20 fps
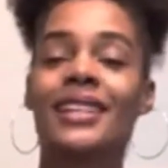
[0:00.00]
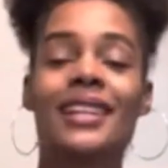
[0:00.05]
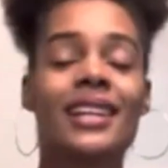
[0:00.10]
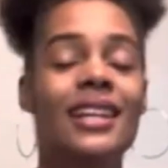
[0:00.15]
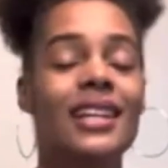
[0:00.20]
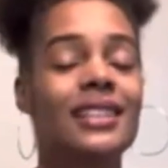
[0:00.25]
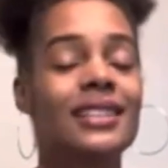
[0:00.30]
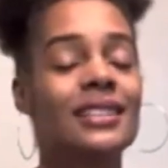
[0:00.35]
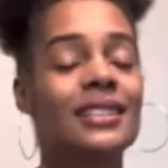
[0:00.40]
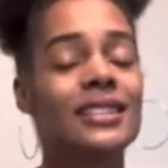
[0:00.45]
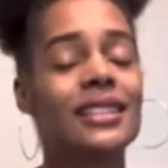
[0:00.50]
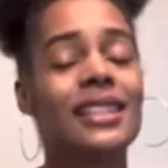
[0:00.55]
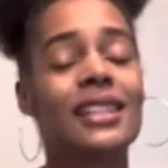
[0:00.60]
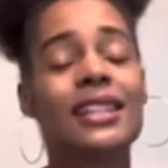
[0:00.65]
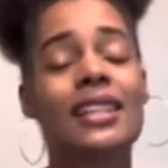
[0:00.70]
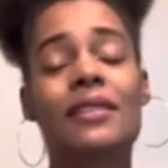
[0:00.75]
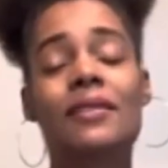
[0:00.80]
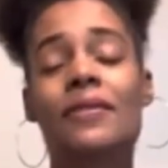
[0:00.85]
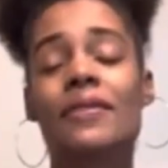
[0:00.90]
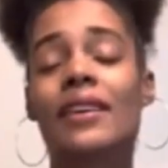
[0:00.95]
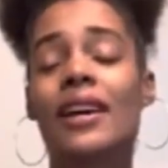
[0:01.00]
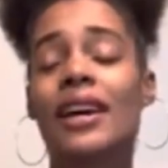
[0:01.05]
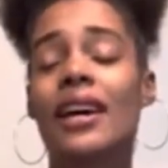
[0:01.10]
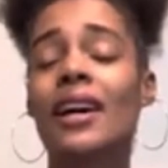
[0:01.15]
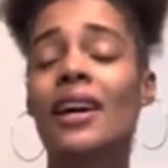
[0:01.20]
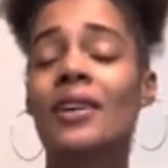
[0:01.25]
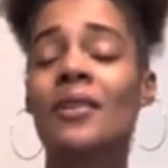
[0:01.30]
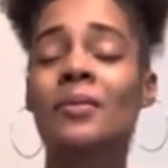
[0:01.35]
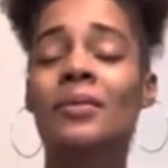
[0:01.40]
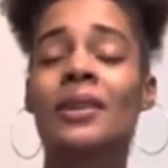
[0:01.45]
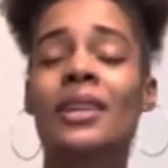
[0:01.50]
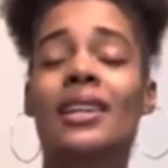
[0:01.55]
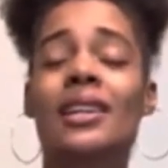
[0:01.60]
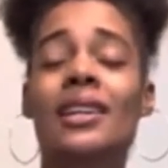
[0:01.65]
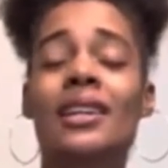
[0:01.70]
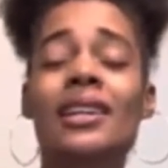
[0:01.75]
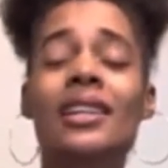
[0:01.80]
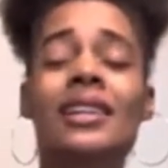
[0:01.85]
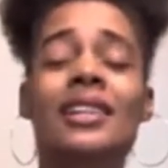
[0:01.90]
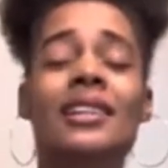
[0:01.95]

until I found me.